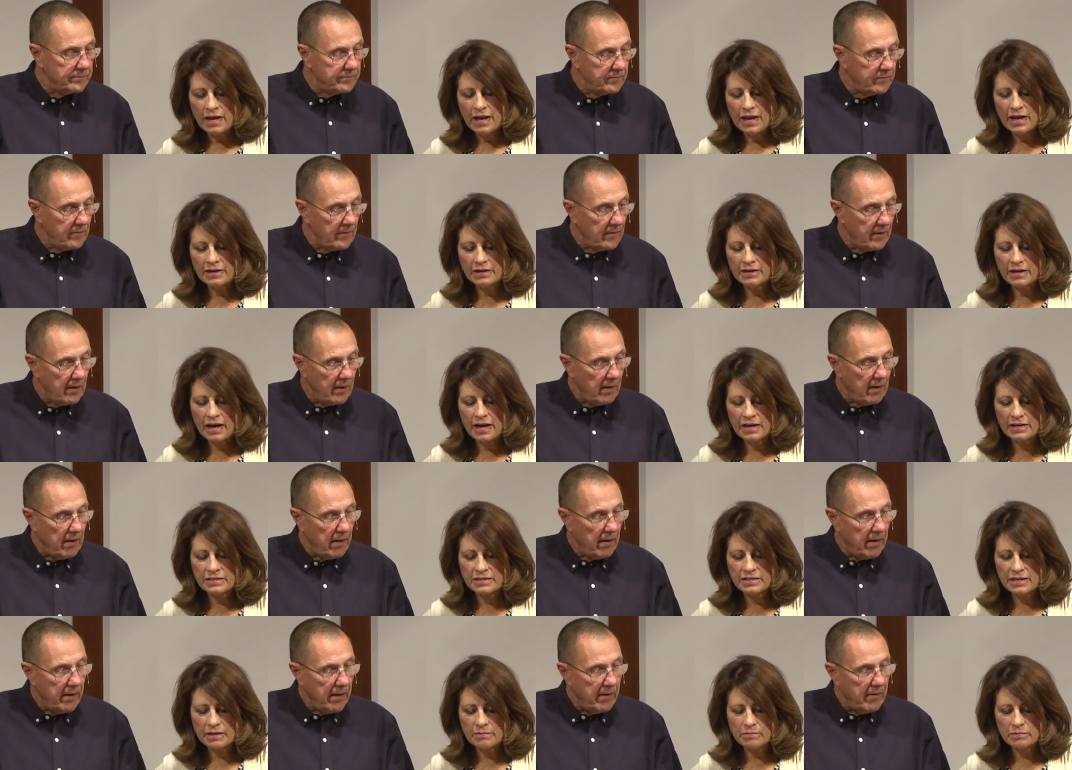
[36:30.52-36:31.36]
Speaker 1: And God
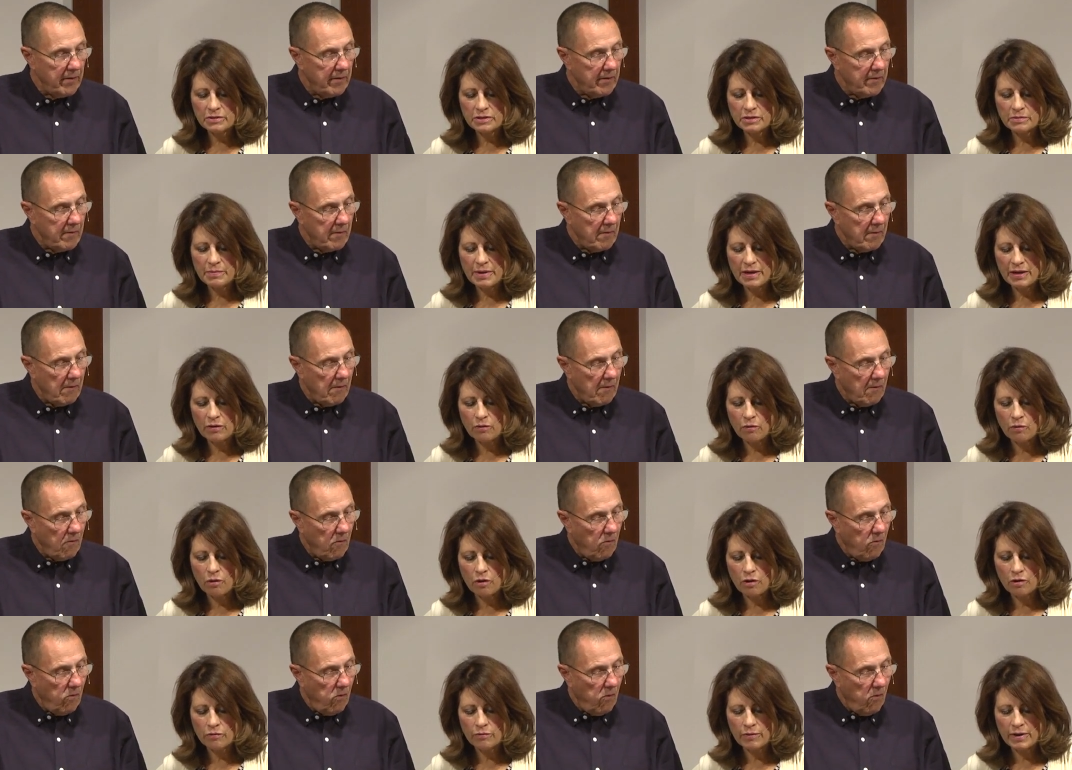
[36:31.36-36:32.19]
is able to make
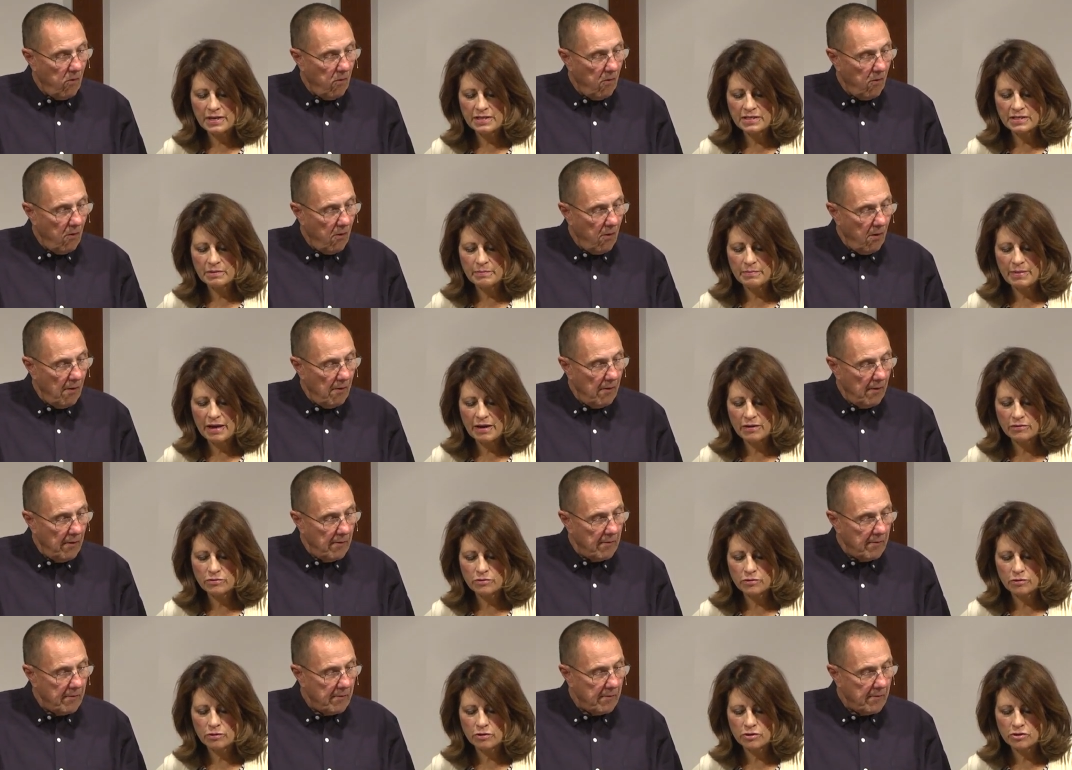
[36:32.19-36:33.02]
all grace
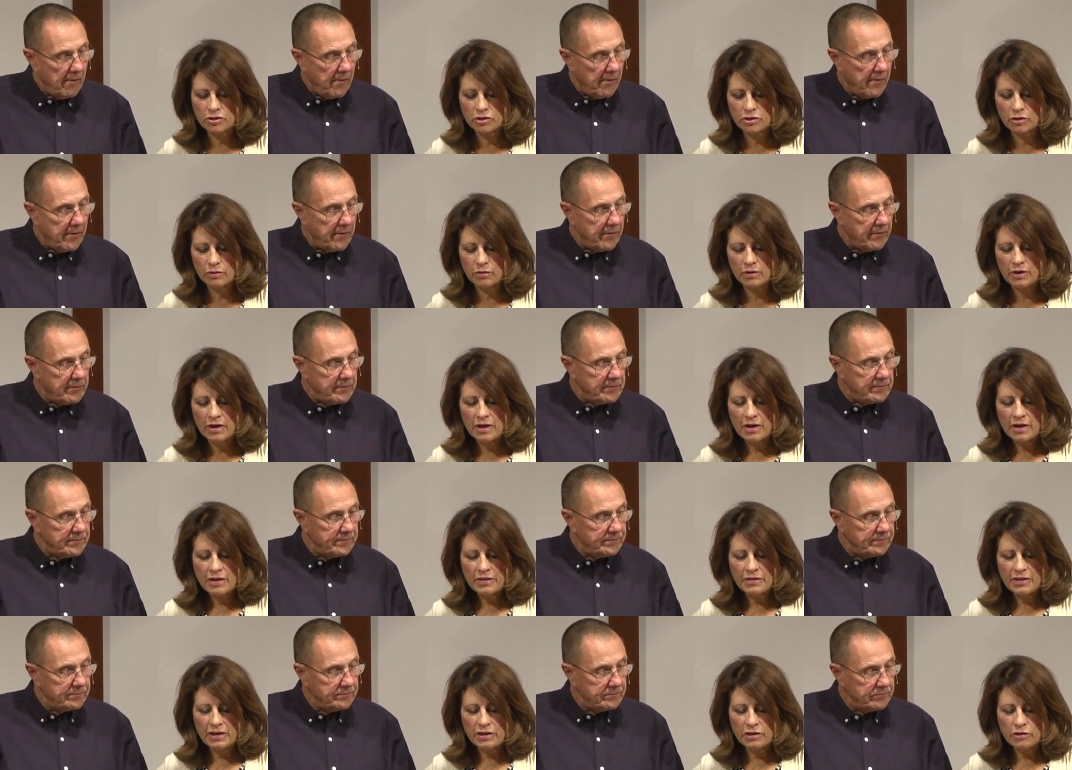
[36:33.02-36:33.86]
abound towards you,
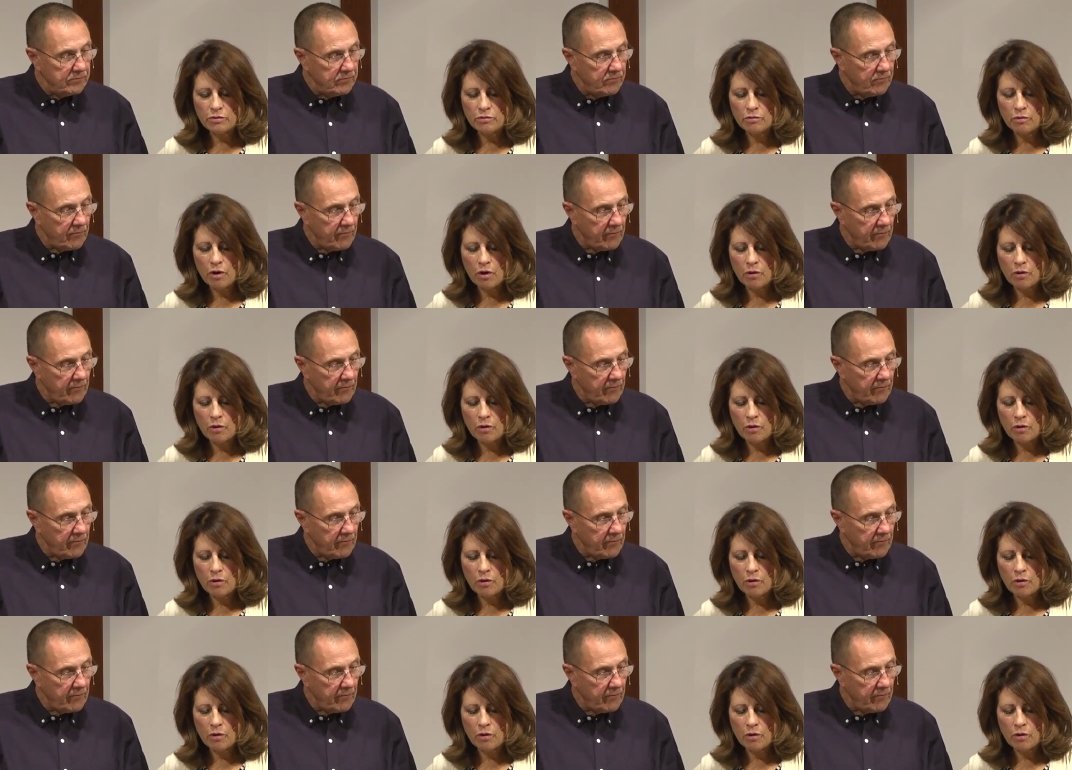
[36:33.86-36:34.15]
that you,